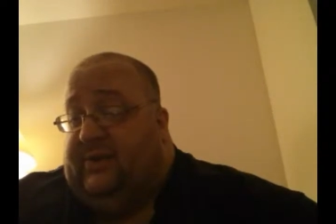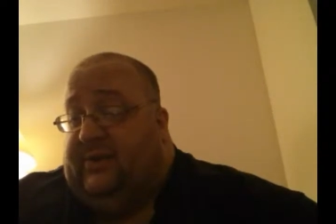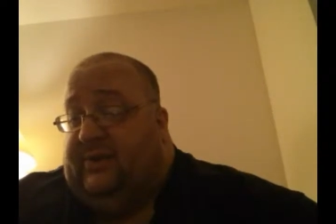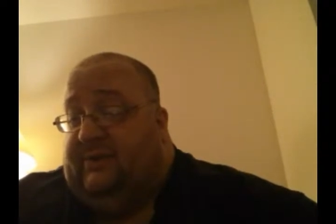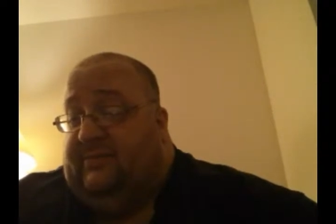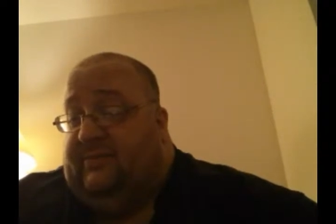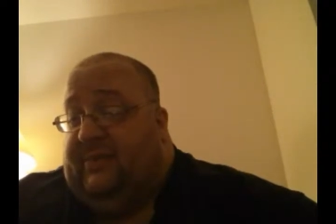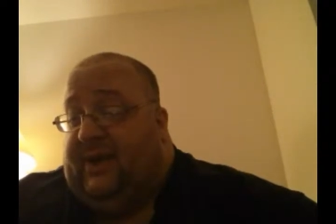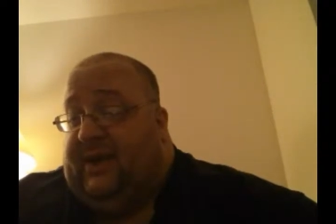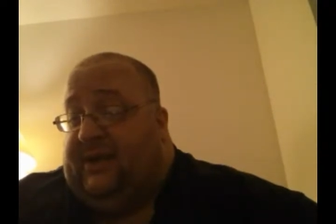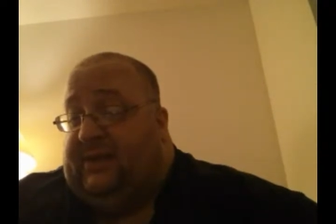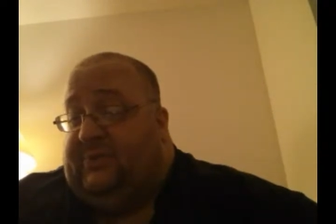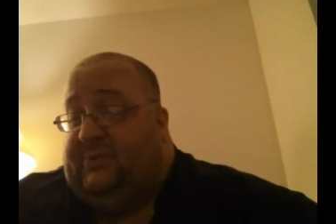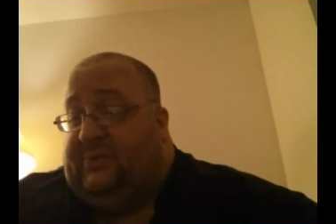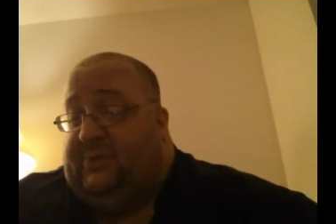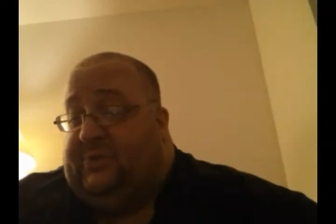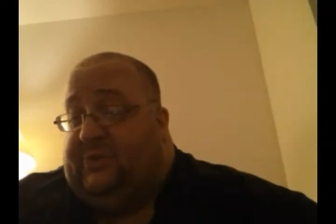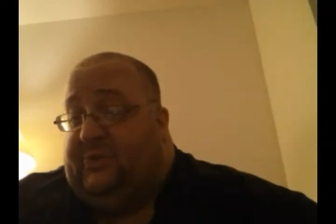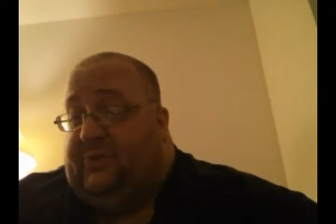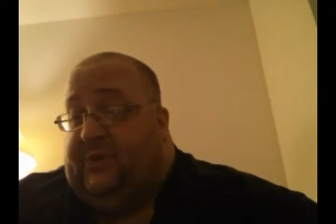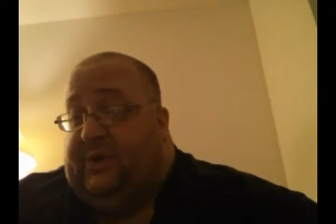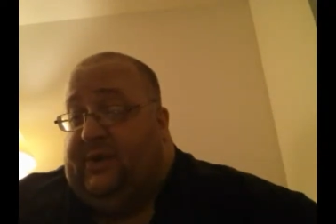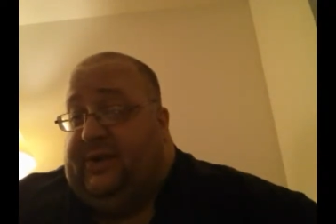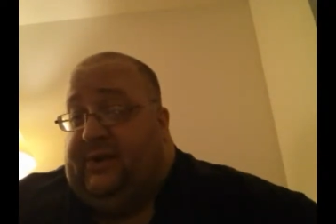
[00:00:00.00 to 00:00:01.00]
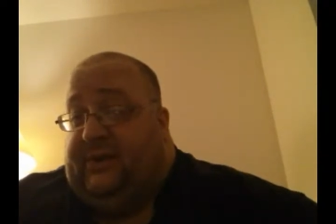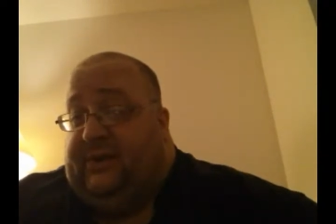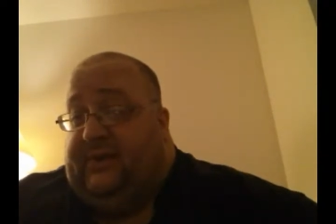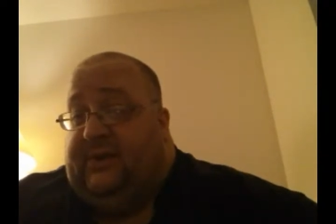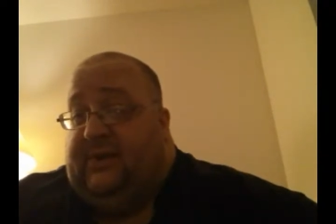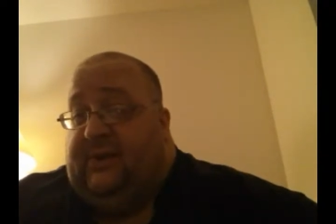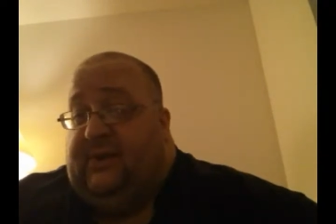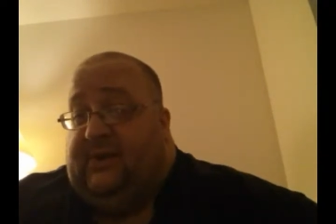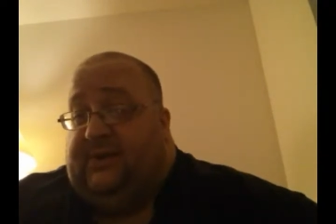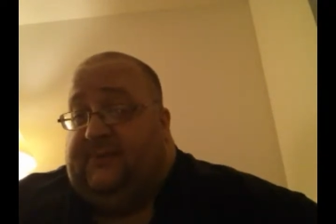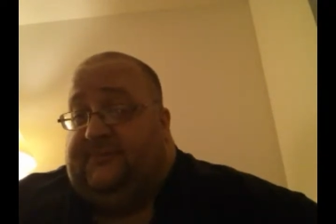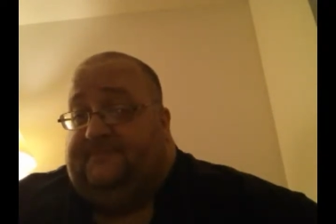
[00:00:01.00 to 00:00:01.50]
the match between
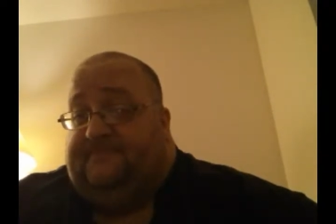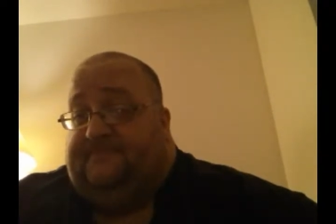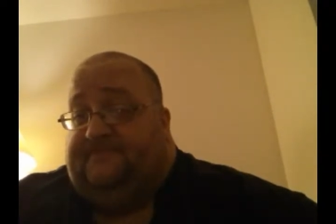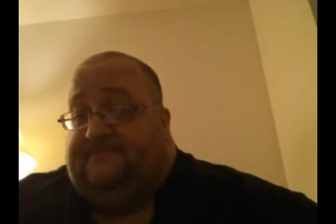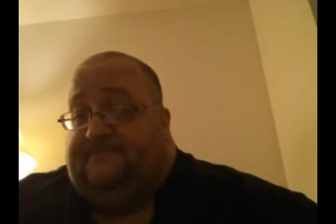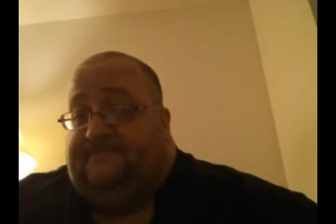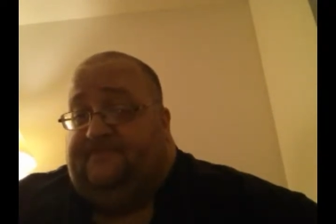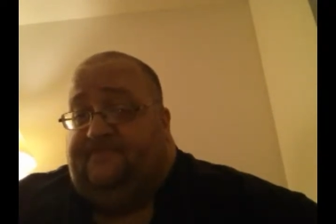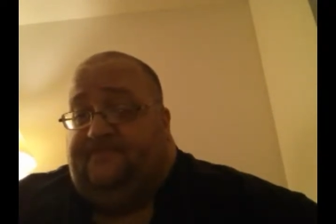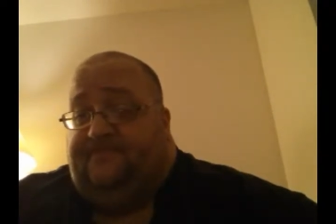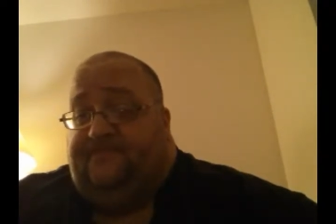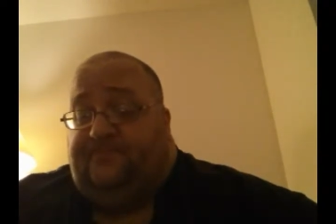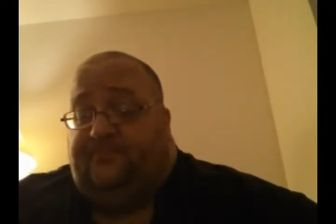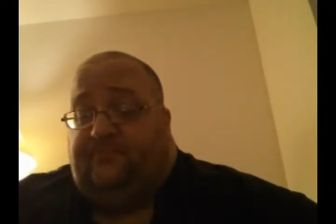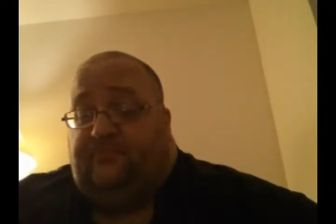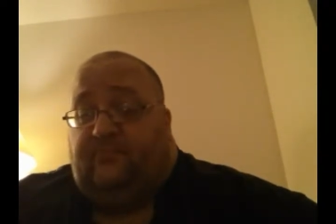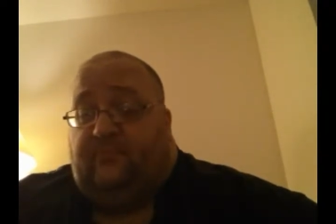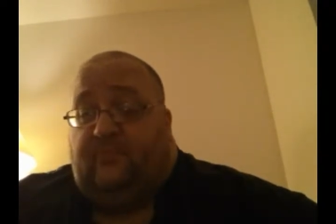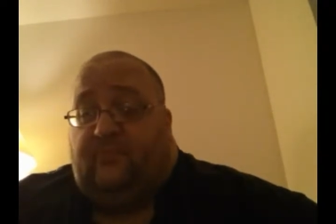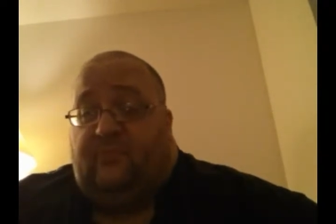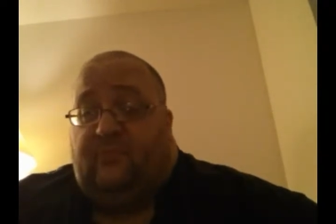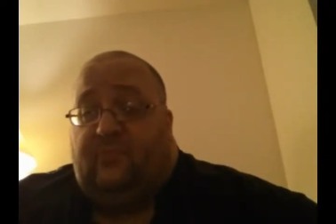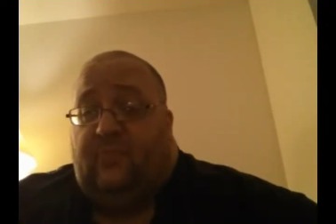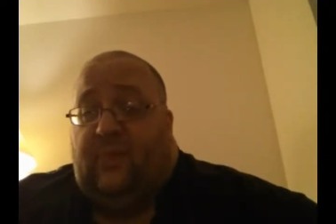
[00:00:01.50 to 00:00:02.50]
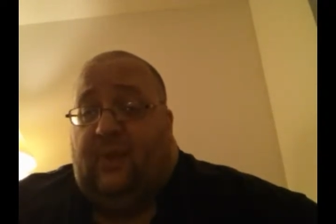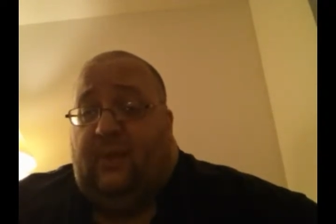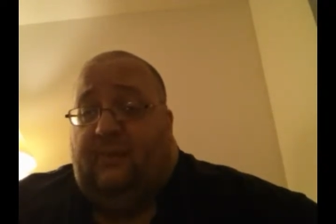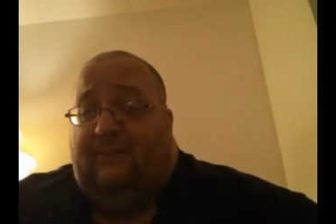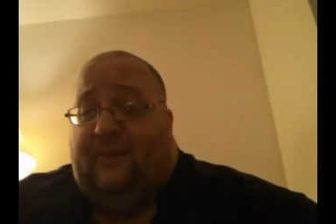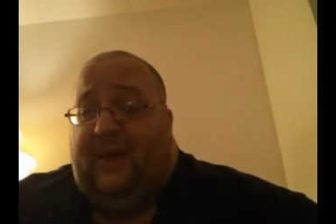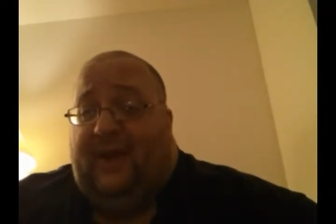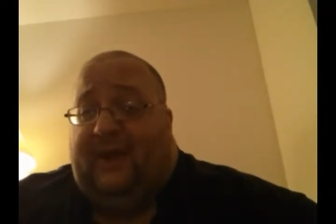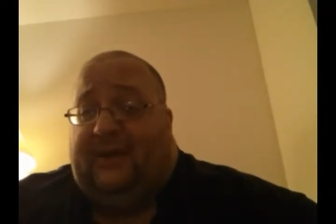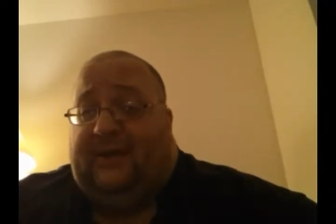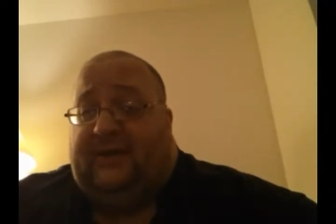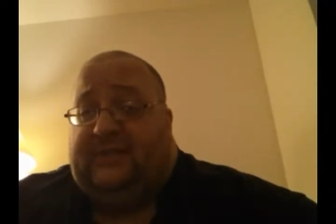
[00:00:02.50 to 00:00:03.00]
um,
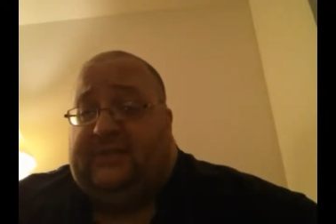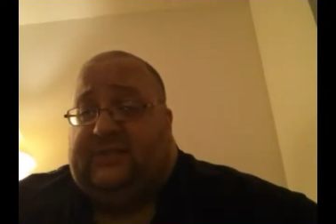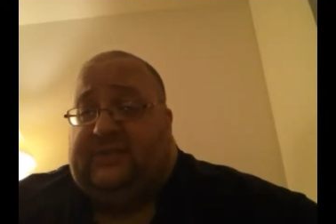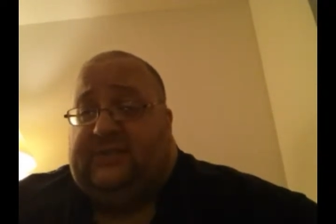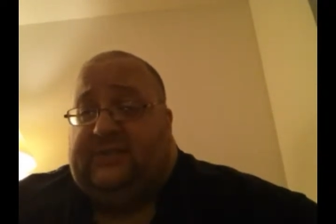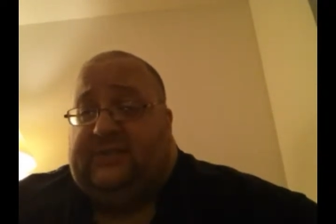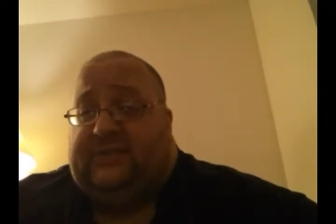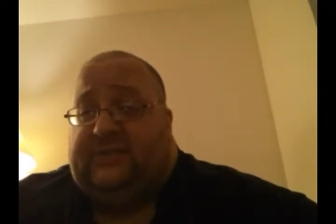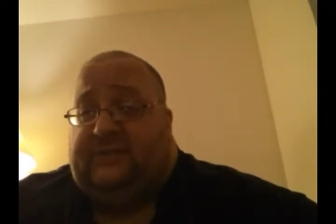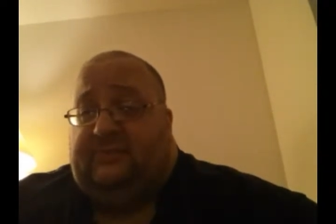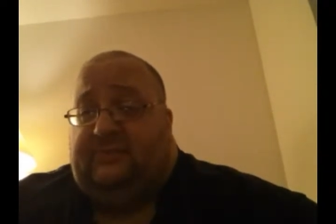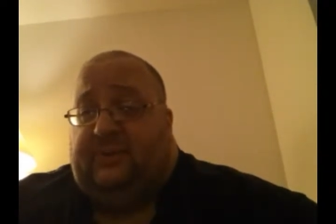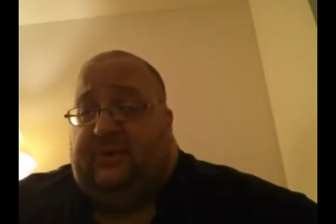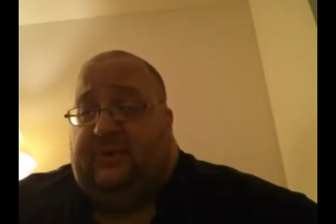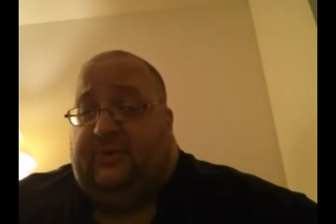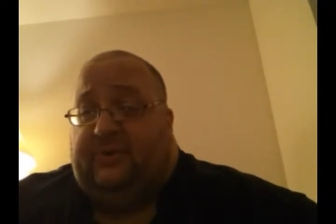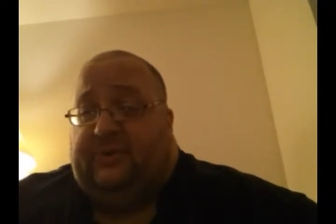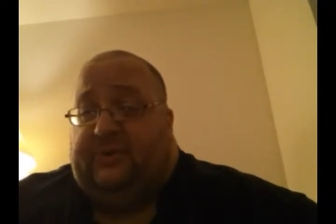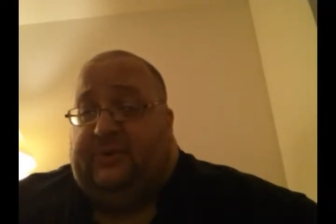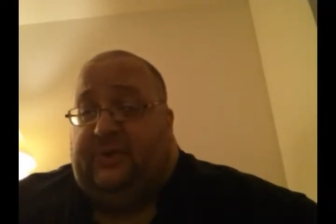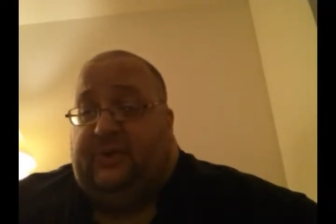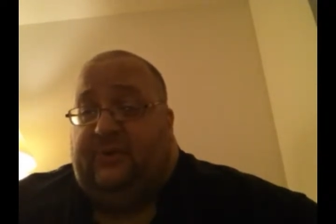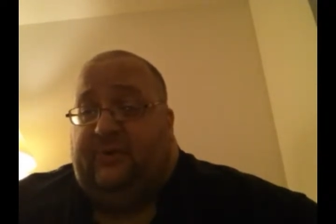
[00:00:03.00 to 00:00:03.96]
Magnus and Samoa